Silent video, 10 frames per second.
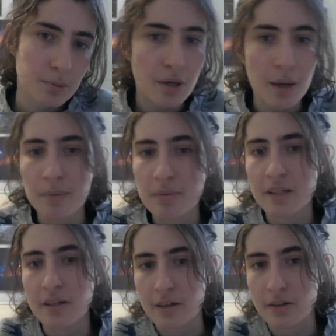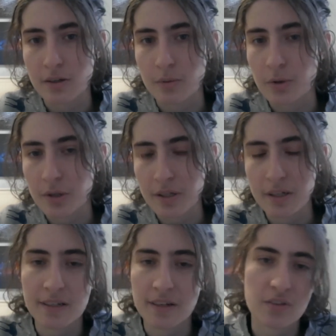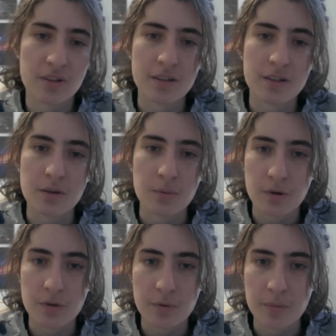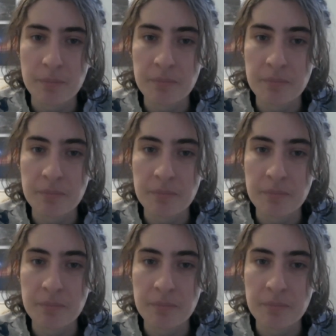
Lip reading: probably not gonna work. It definitely didn't work for me.